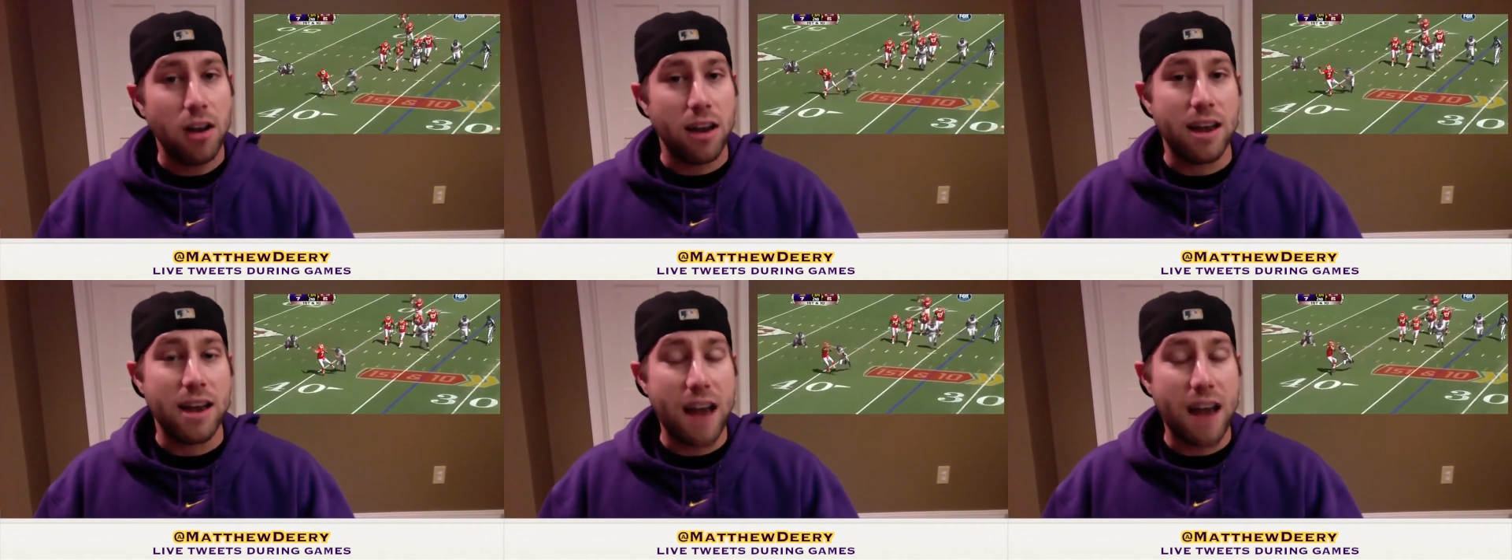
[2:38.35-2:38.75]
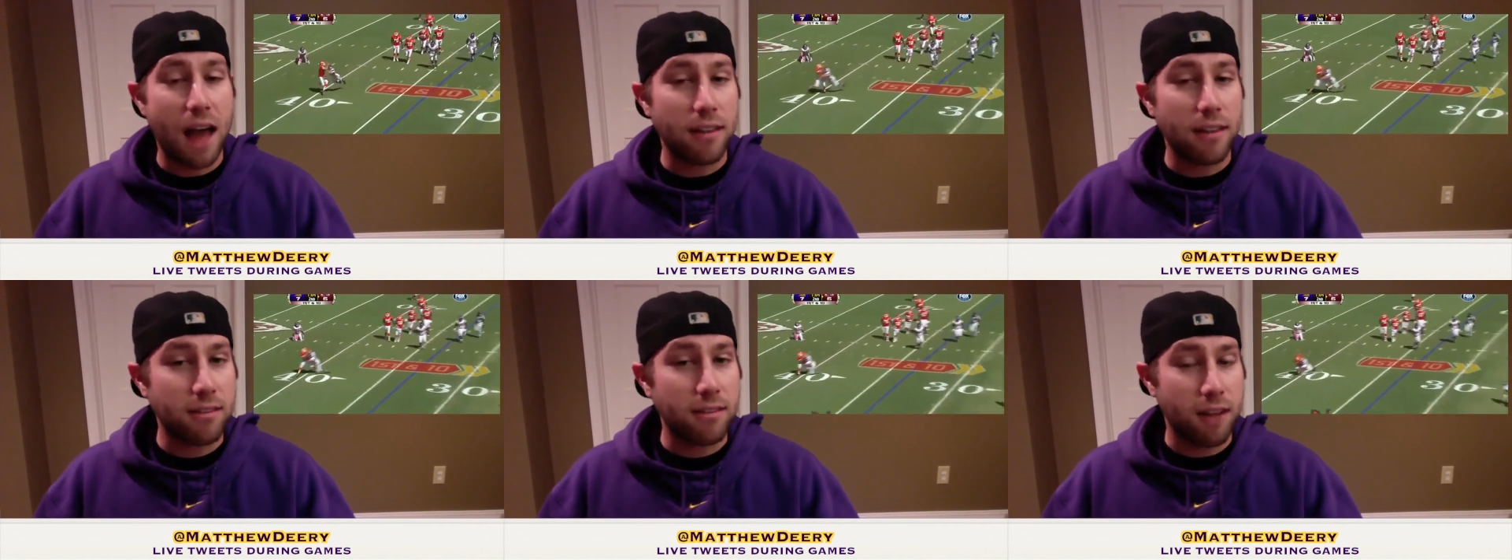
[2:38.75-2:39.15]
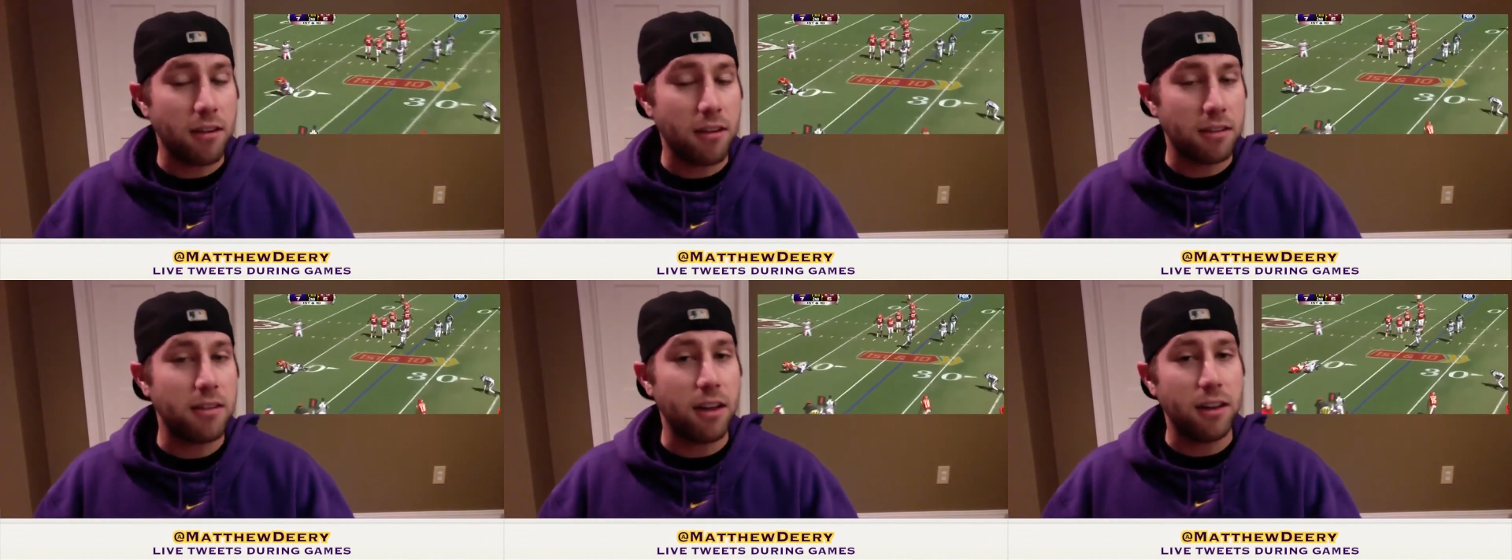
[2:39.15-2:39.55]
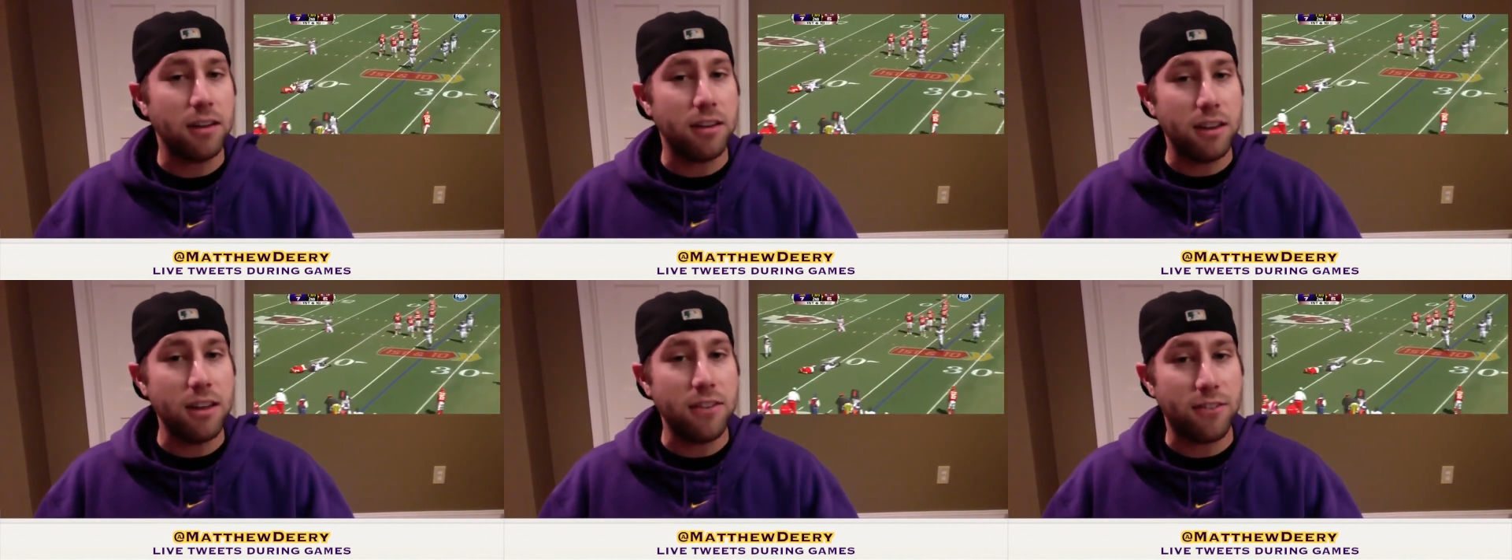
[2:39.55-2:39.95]
non-star-studded
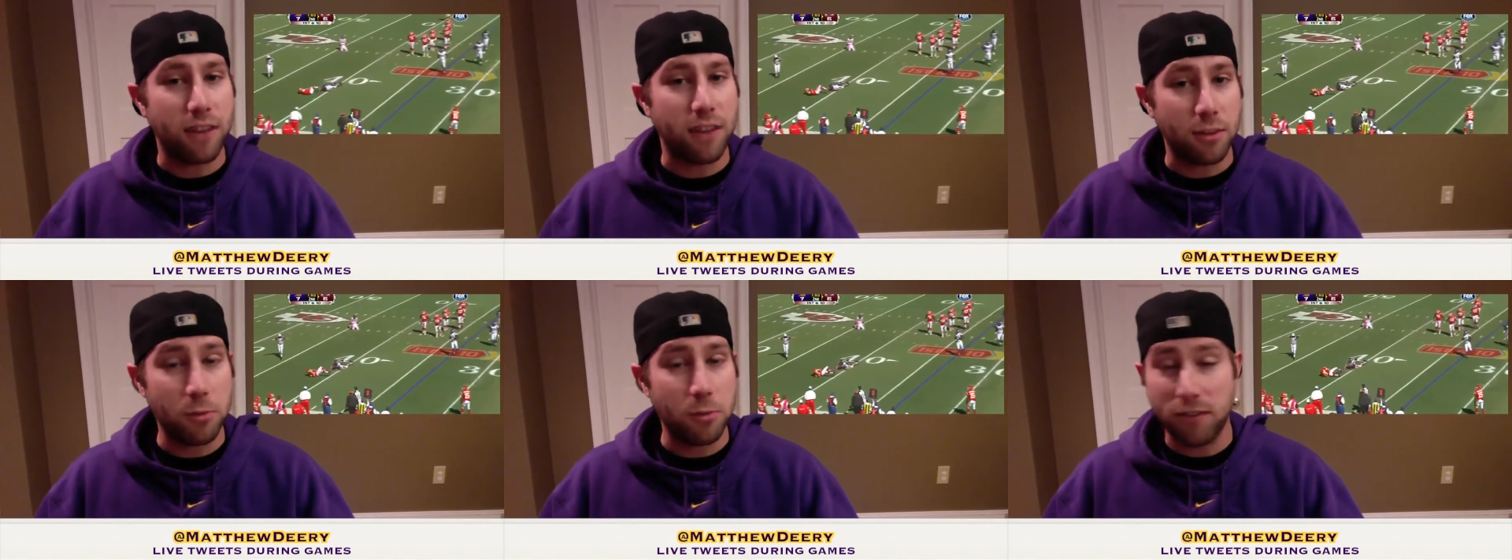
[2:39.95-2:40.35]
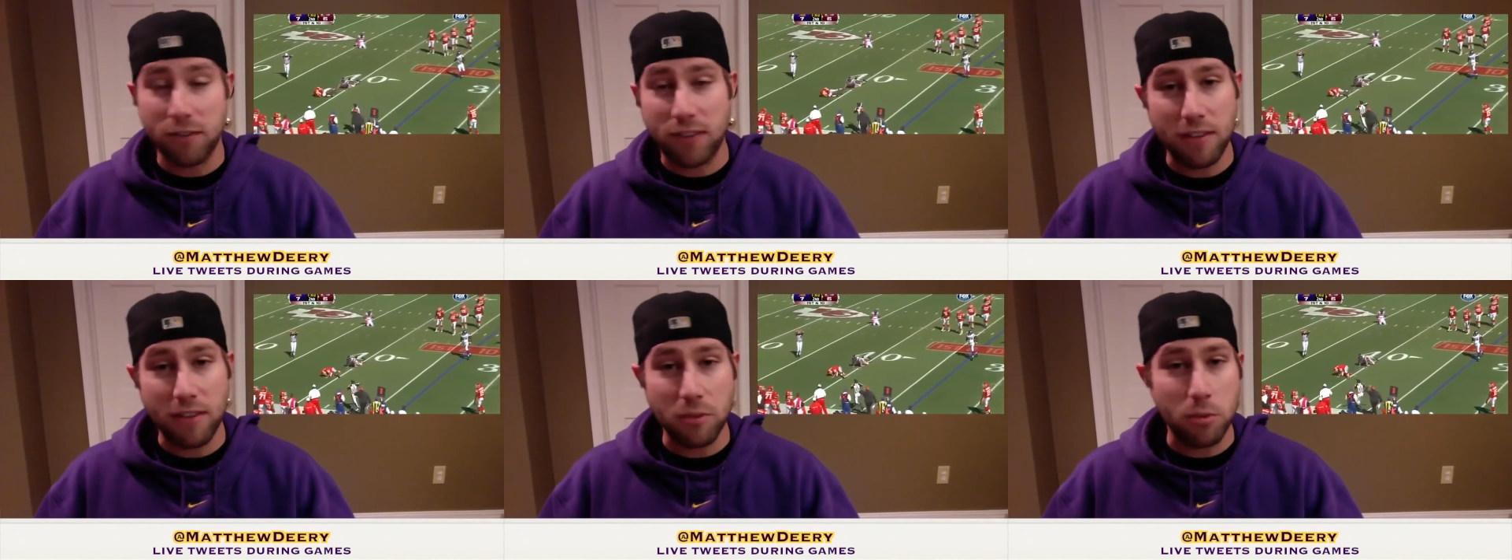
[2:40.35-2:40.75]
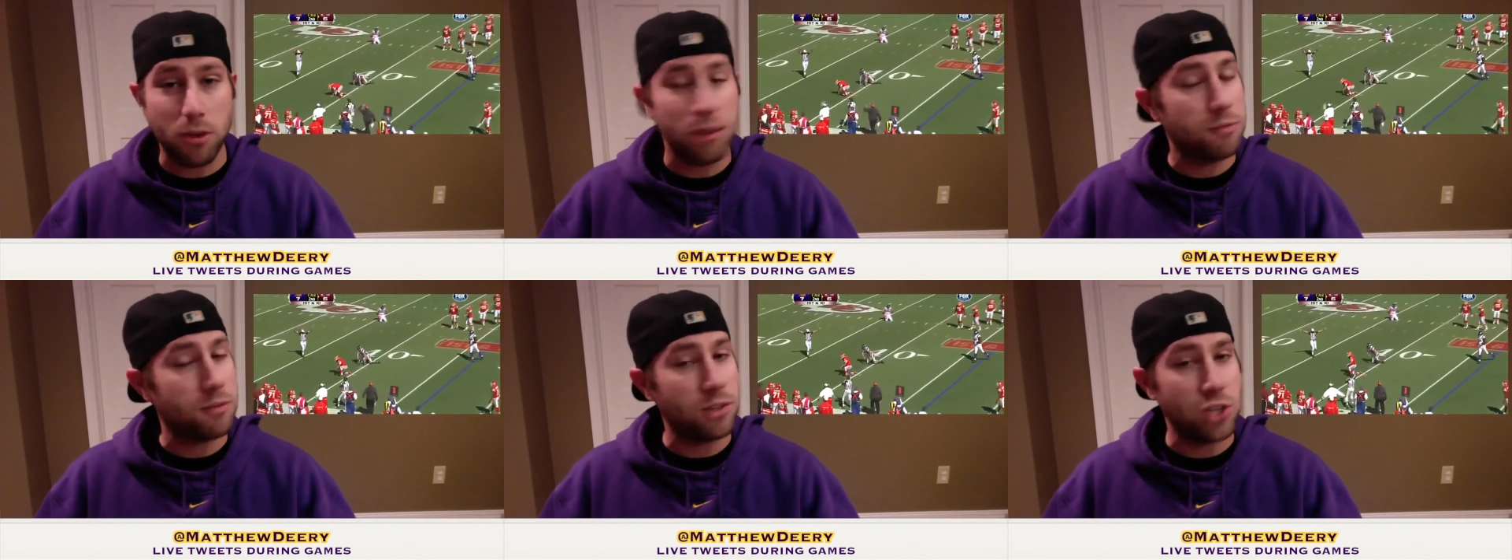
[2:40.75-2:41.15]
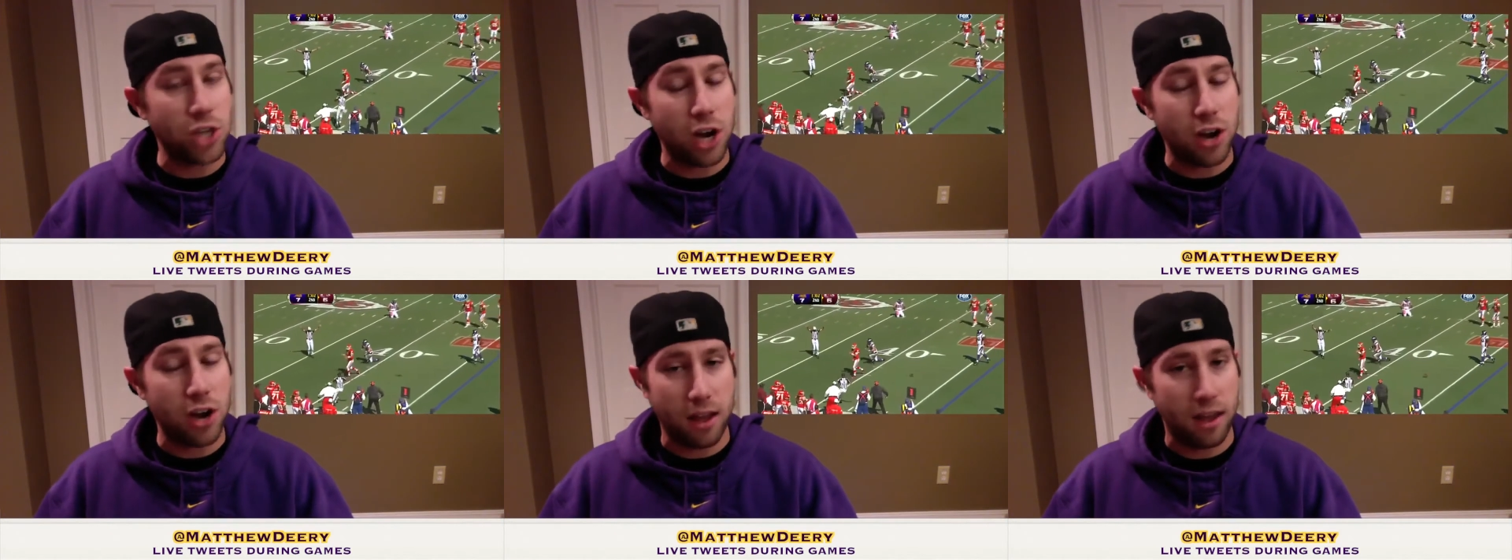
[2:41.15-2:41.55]
defense. We have Kevin Williams and
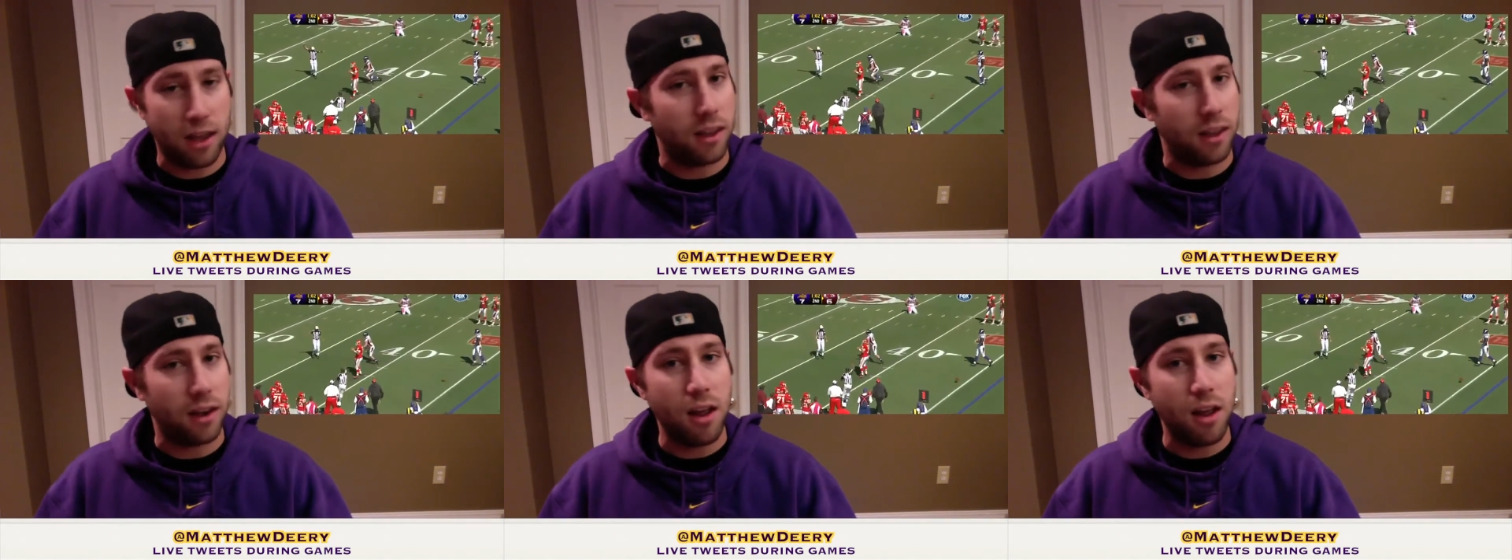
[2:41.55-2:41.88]
Jared Allen.